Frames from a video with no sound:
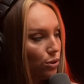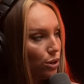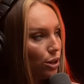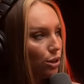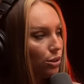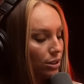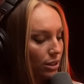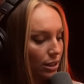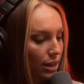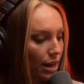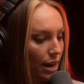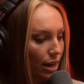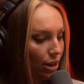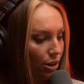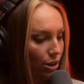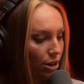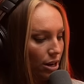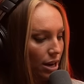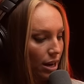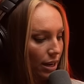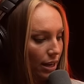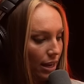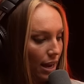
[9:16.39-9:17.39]
years
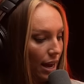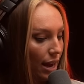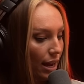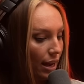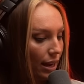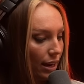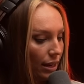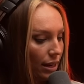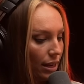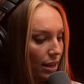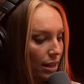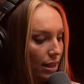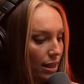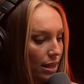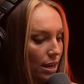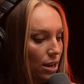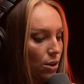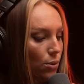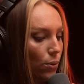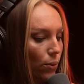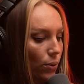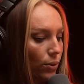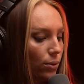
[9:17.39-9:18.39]
later, again,
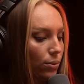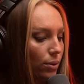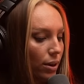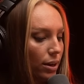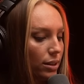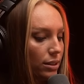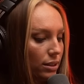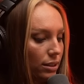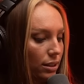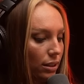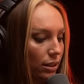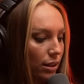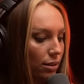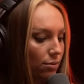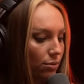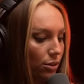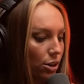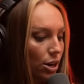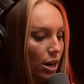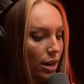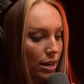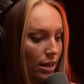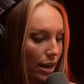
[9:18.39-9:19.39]
the Orderuds
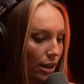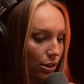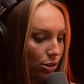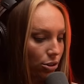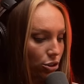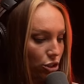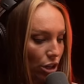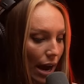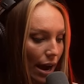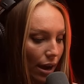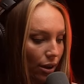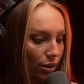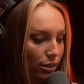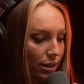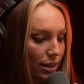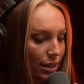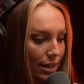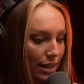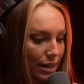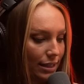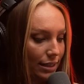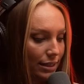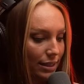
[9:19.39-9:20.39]
deliver another
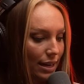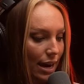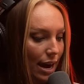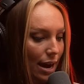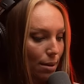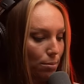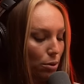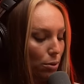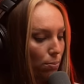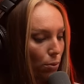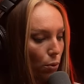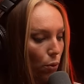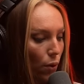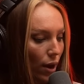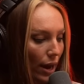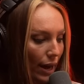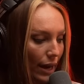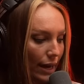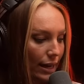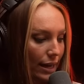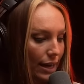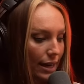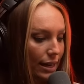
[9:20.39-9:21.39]
child, this time a boy,
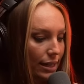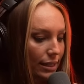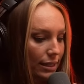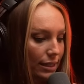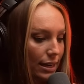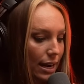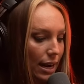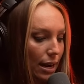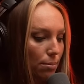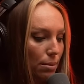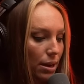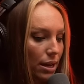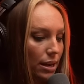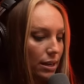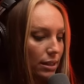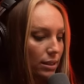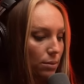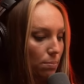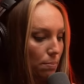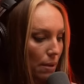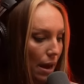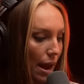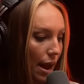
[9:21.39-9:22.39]
and his name
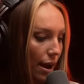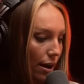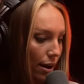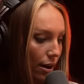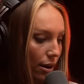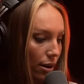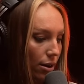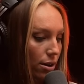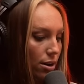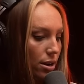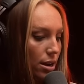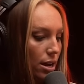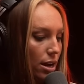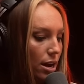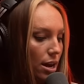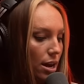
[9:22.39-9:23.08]
is Per.